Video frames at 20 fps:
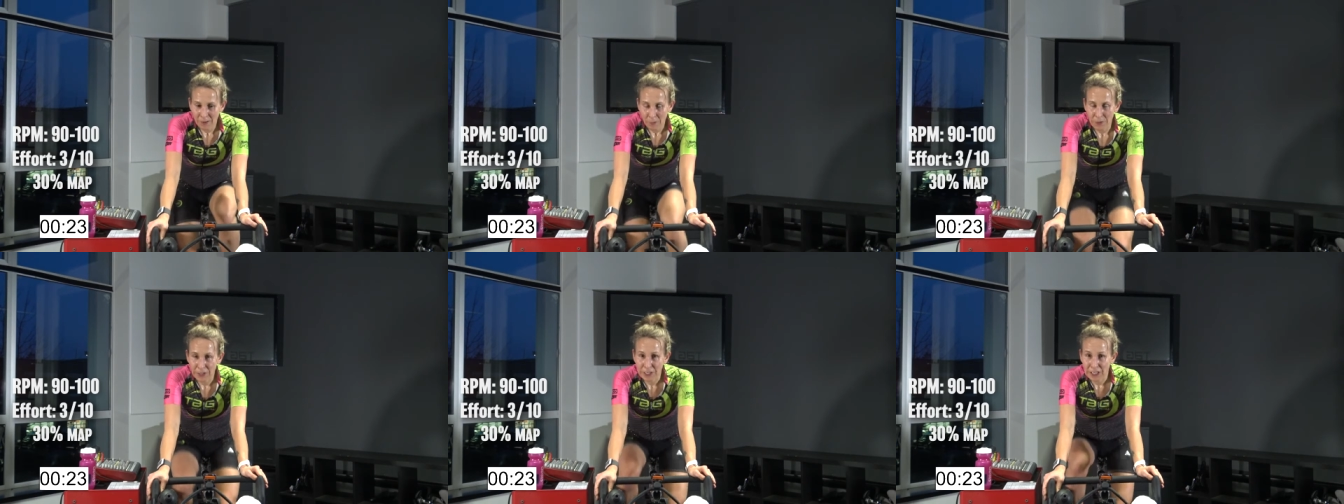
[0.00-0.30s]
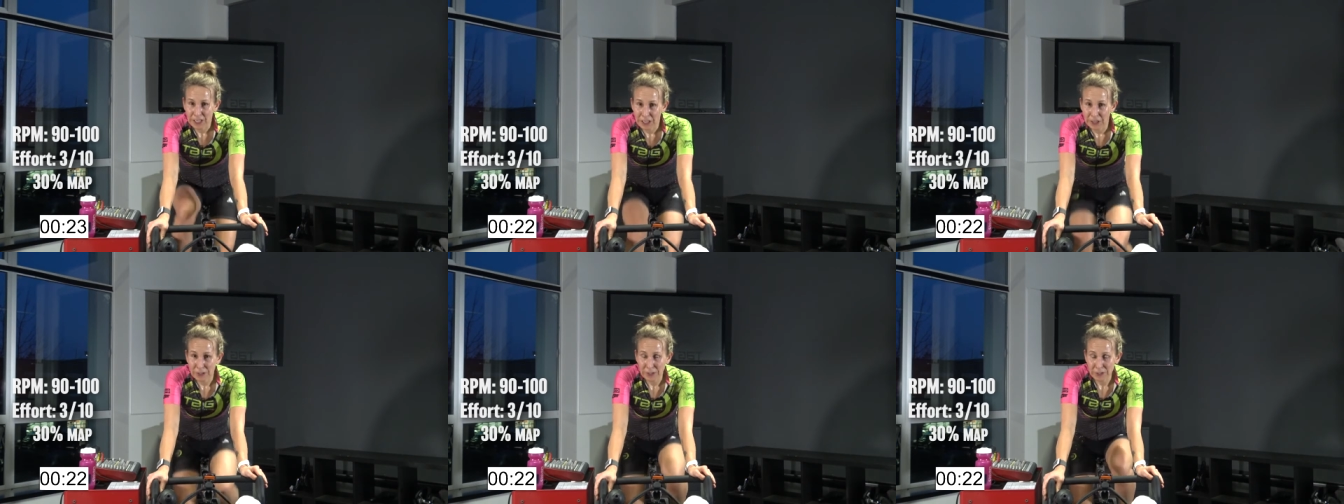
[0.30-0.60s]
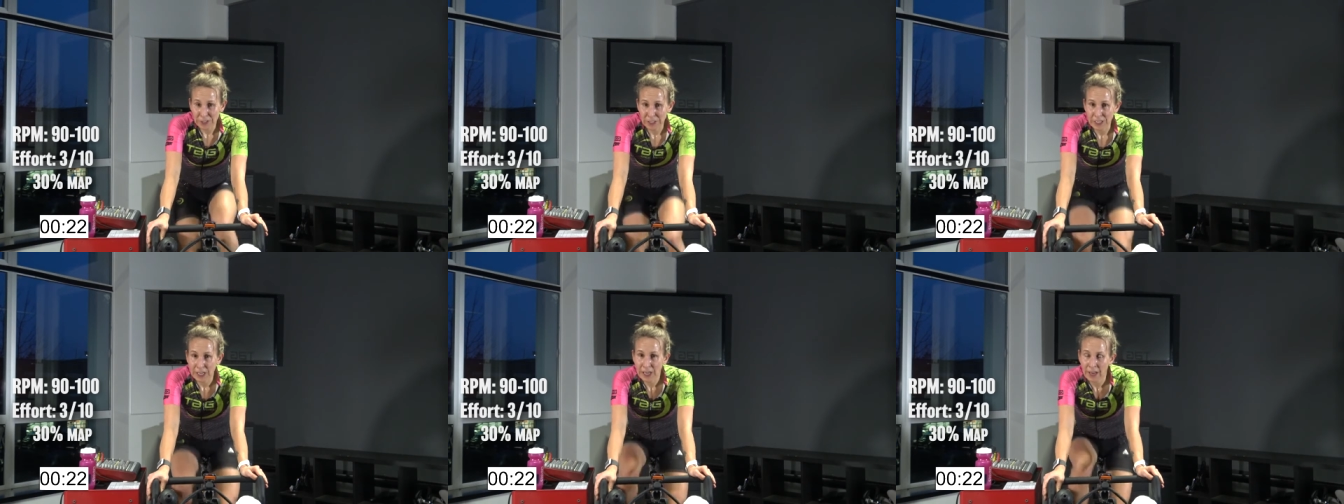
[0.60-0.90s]
We're going to
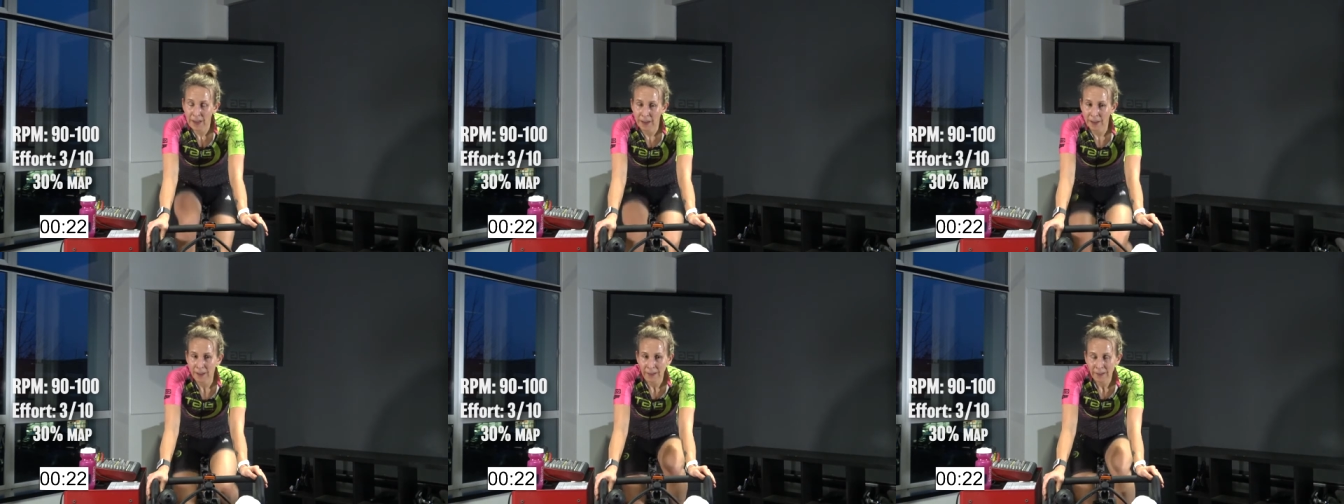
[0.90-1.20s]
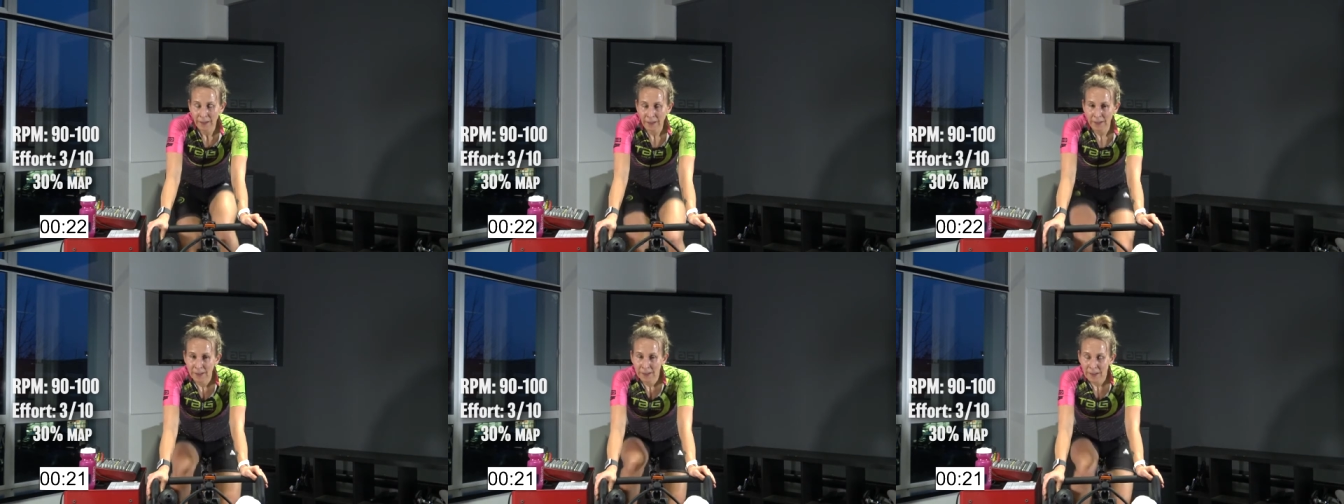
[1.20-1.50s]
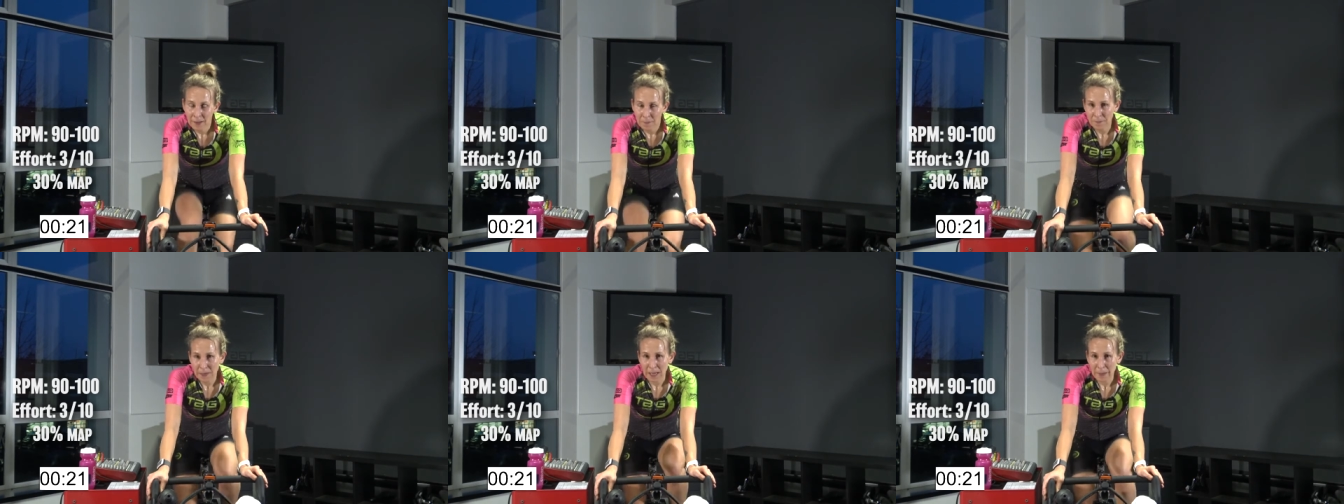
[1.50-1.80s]
use
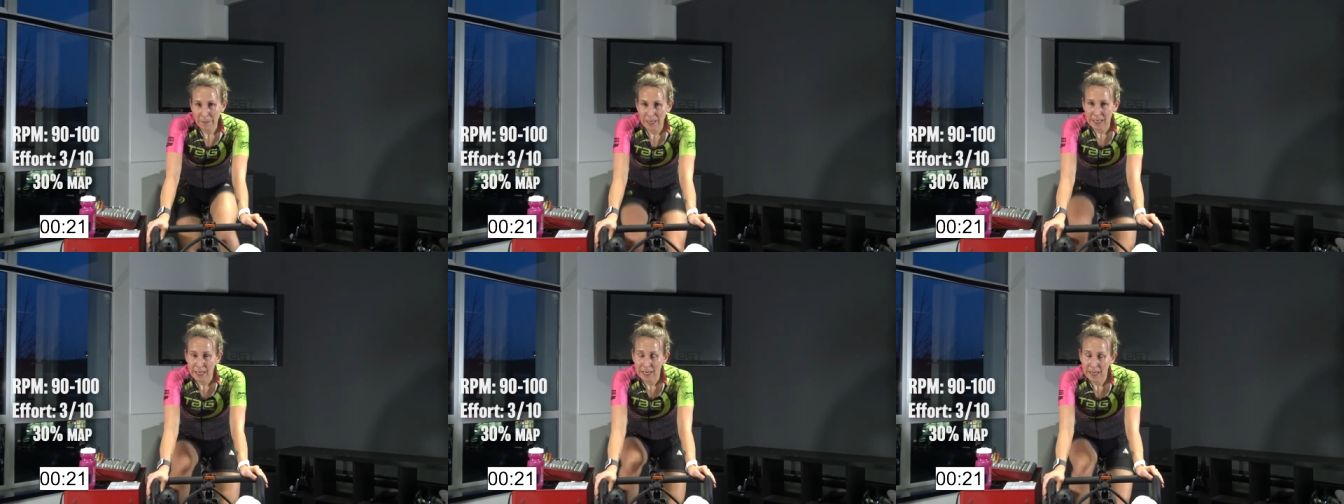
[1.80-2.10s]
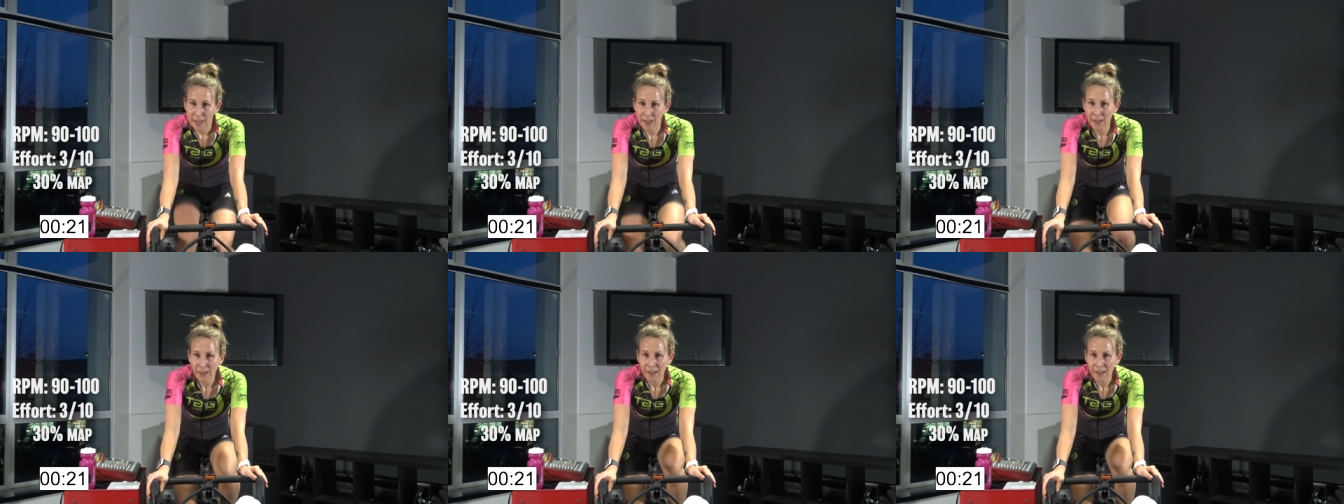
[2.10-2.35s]
maybe